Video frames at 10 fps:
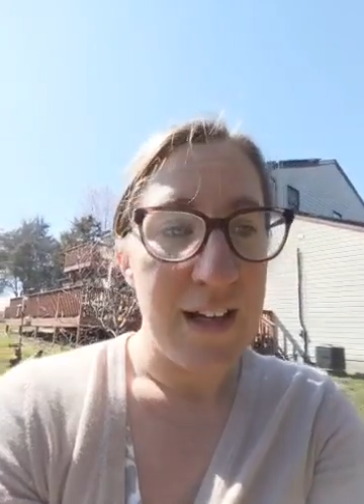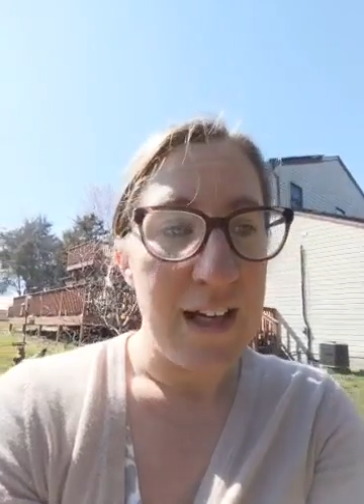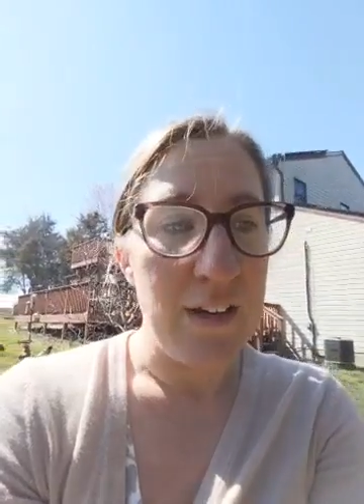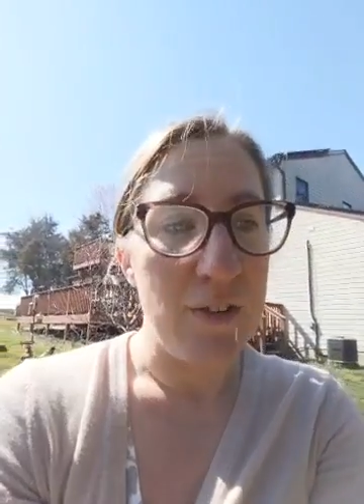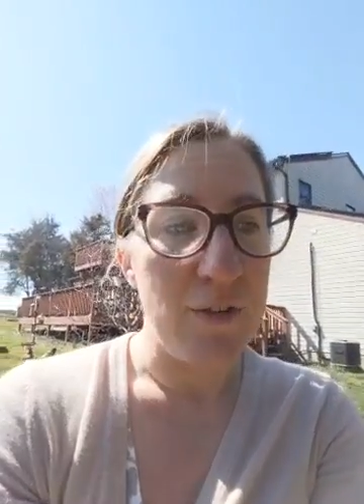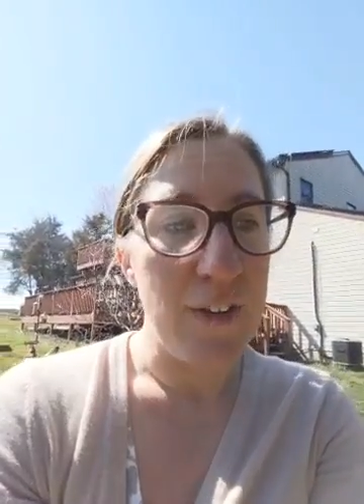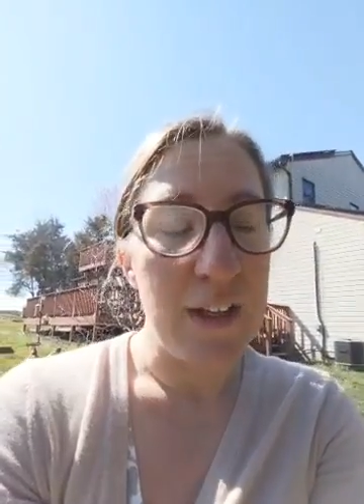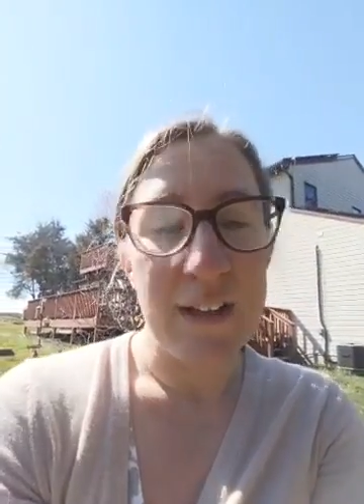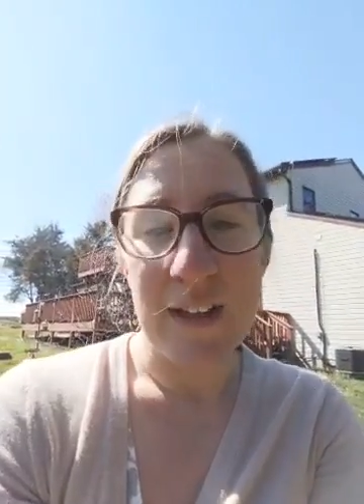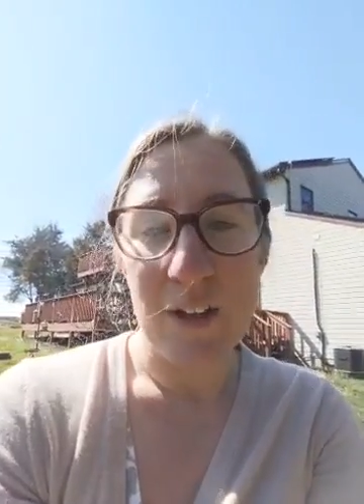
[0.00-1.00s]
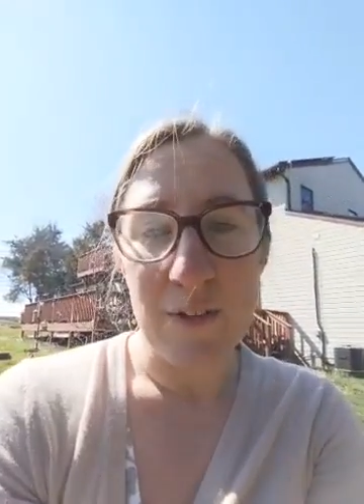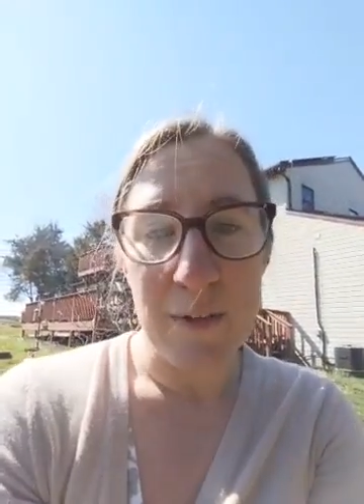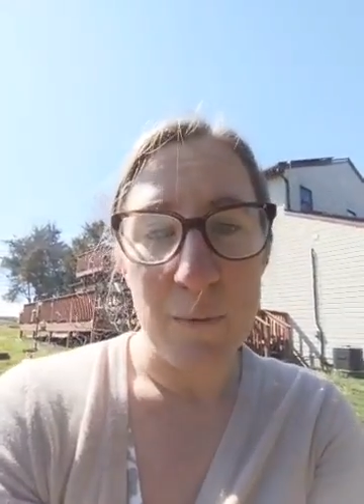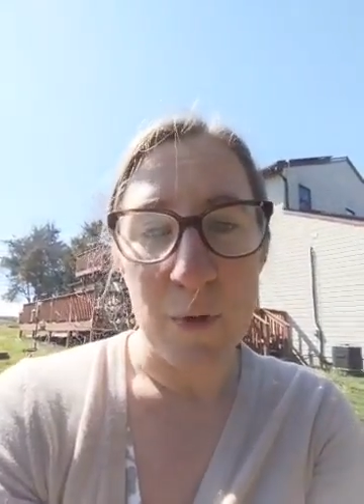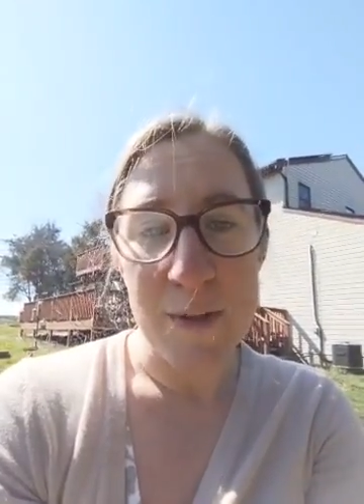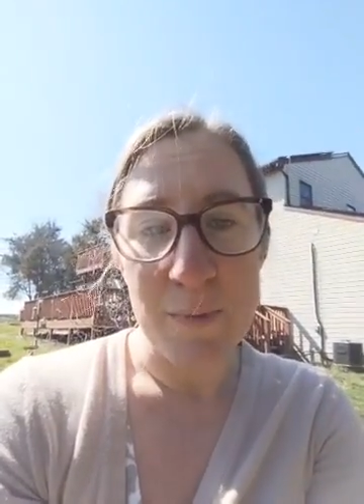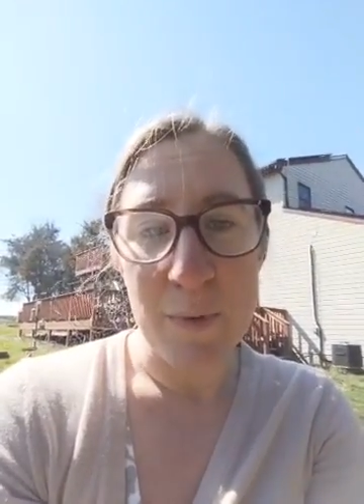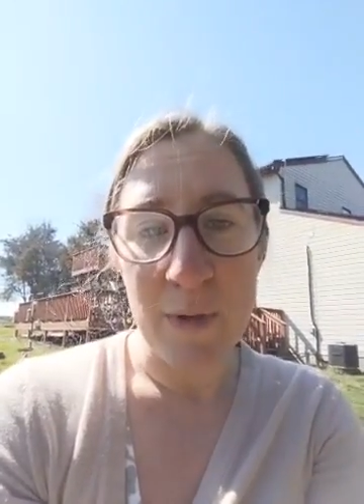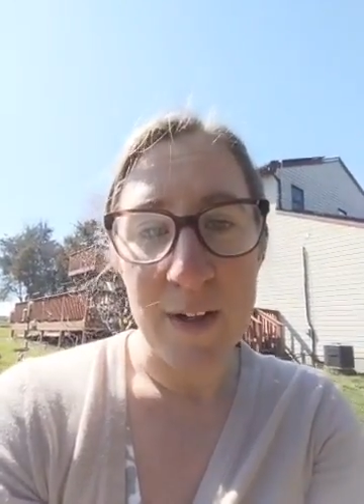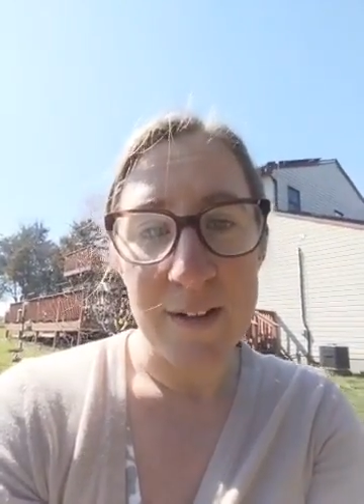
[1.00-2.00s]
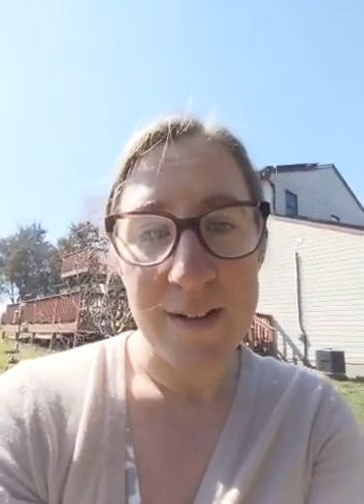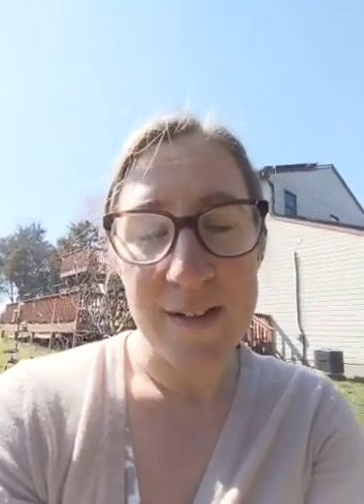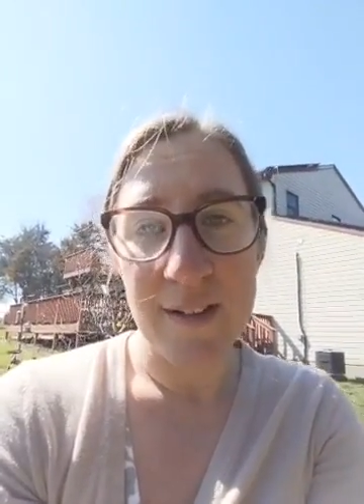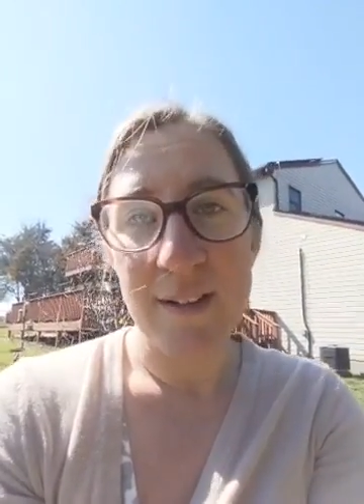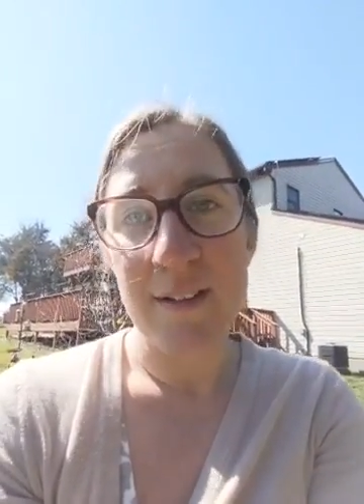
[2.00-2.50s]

If you're feeling like you need more support,